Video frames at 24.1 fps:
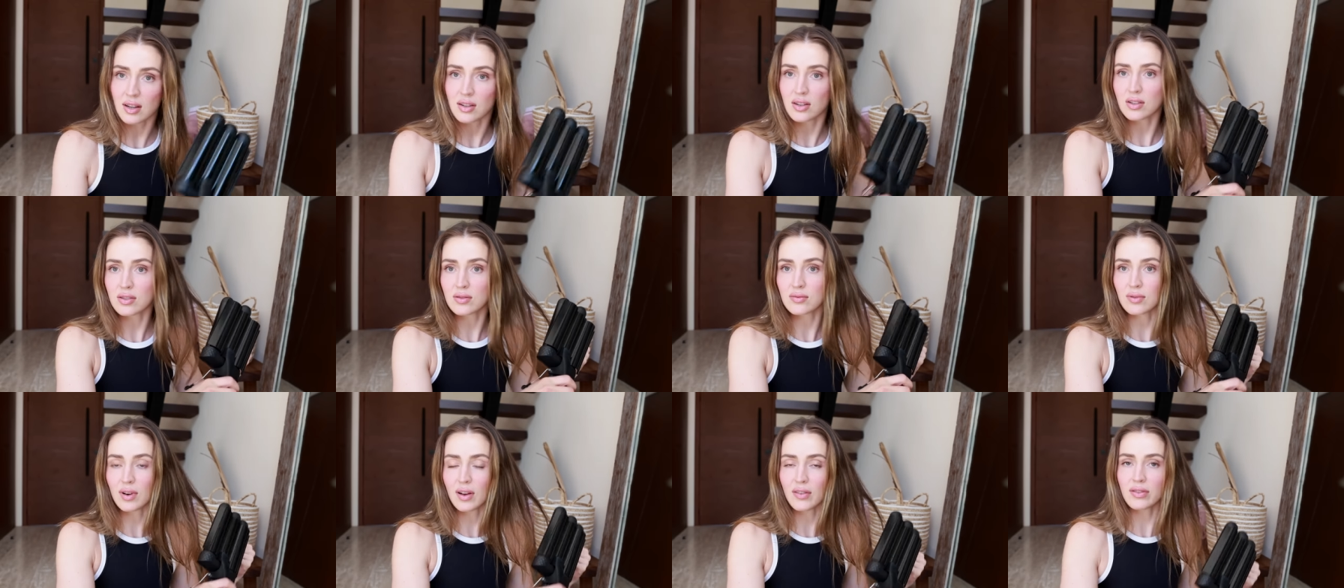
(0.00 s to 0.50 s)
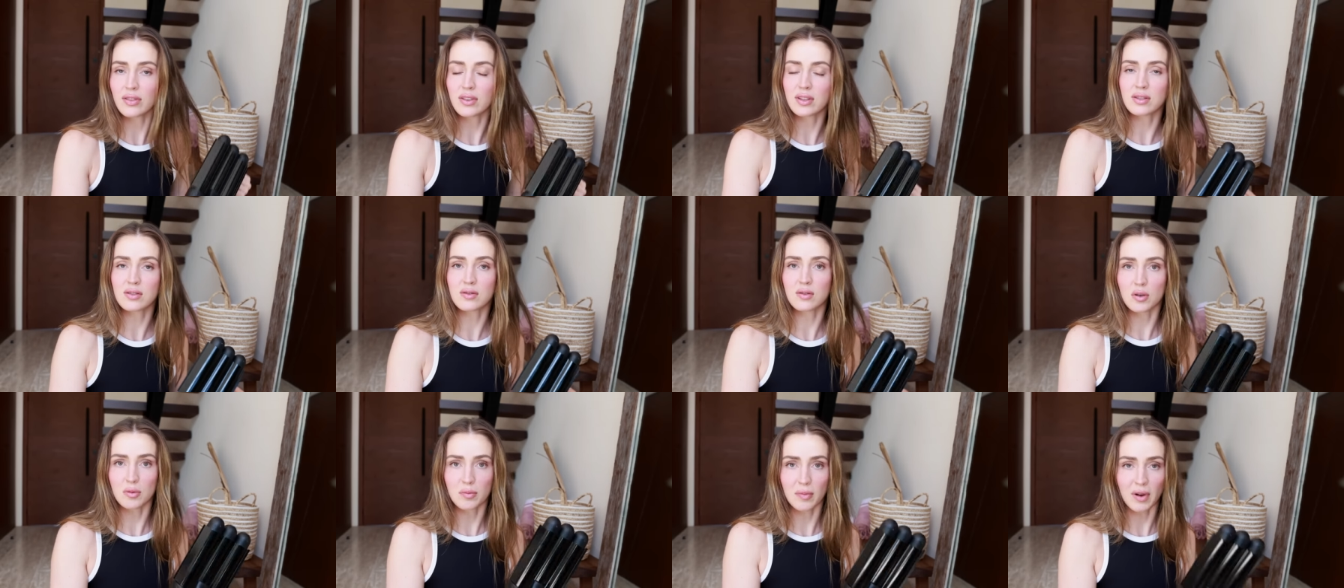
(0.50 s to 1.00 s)
I just run
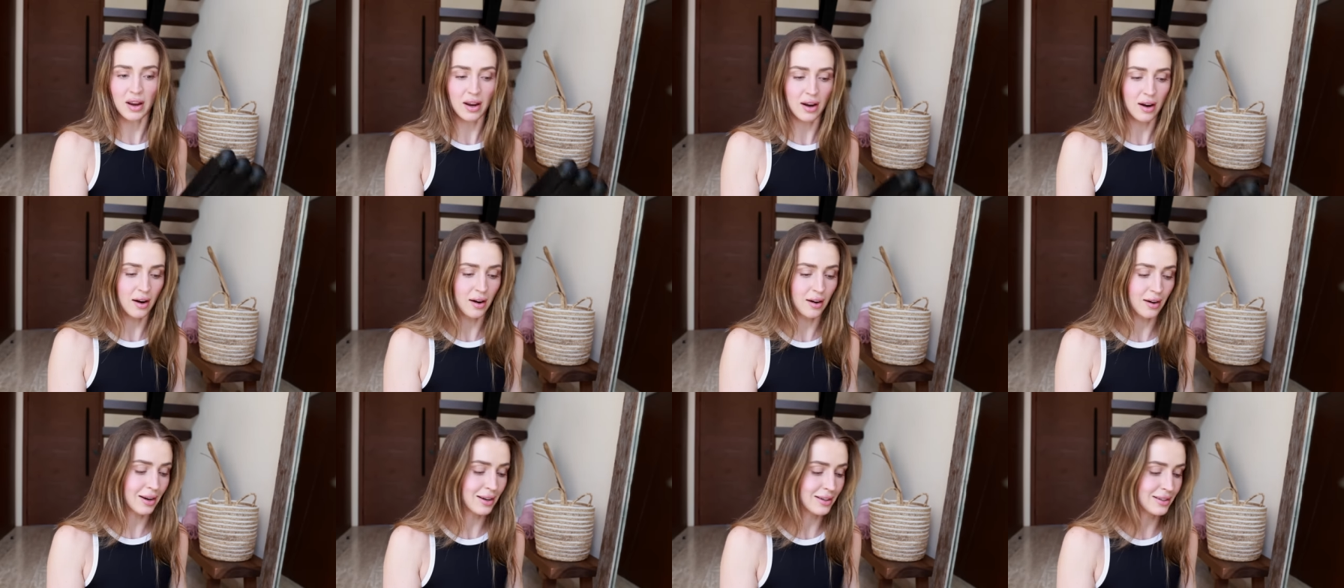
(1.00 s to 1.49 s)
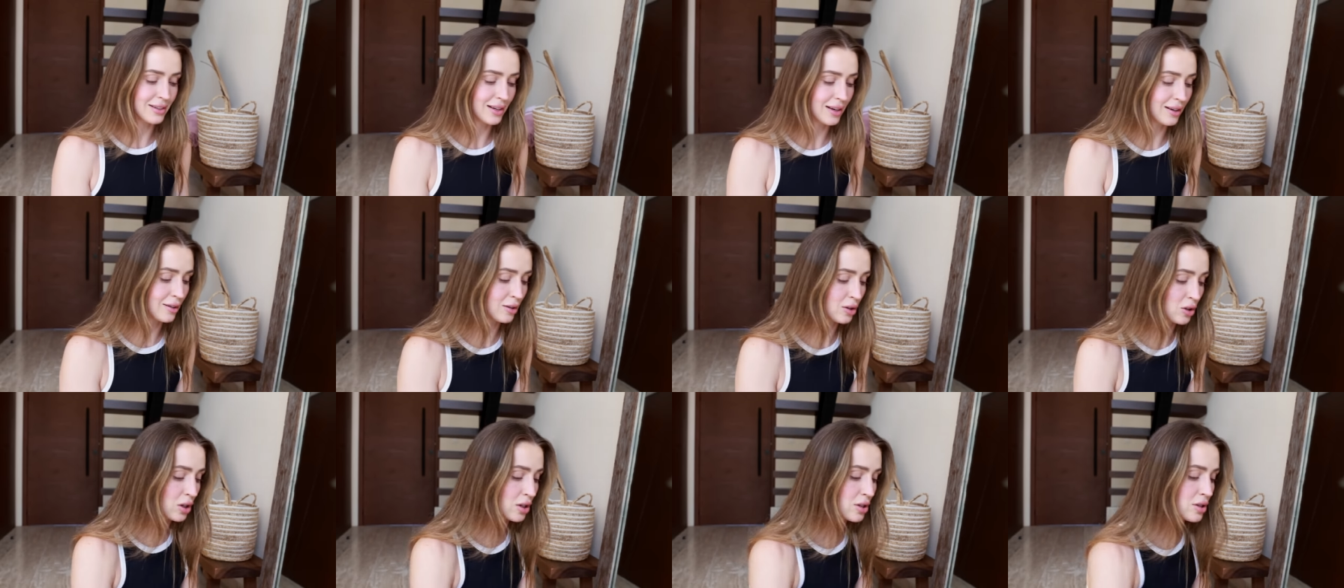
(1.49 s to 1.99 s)
this through my hair. It
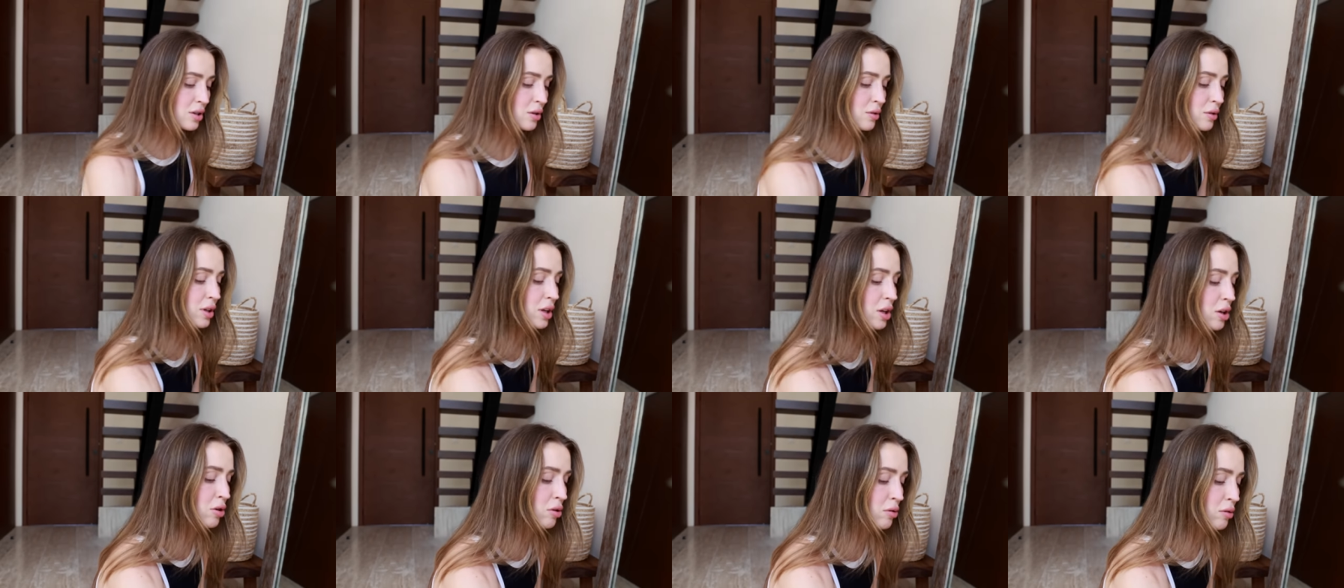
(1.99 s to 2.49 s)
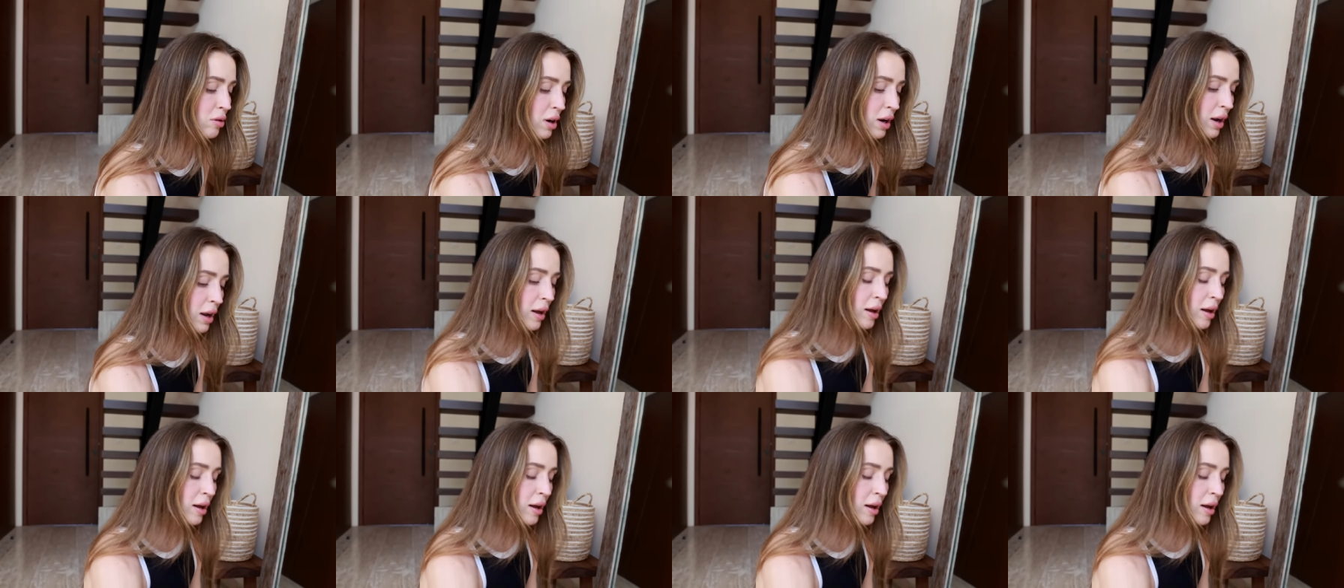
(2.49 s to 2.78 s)
didn't look so cute